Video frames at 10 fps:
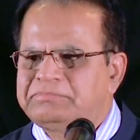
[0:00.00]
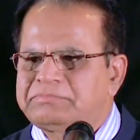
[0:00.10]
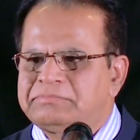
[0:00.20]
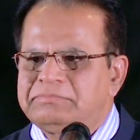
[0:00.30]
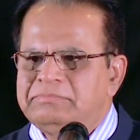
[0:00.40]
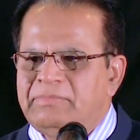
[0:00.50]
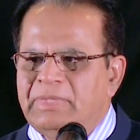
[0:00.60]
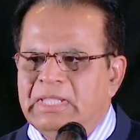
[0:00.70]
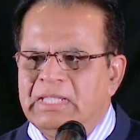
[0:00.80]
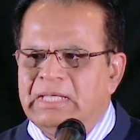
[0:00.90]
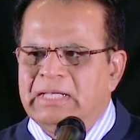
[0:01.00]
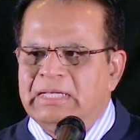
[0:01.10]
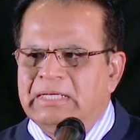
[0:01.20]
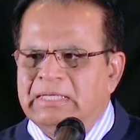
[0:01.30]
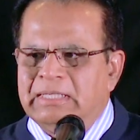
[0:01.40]

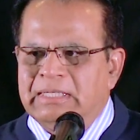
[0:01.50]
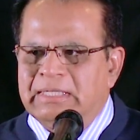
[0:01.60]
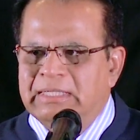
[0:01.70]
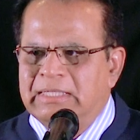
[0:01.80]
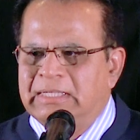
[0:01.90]
Nobody speaks.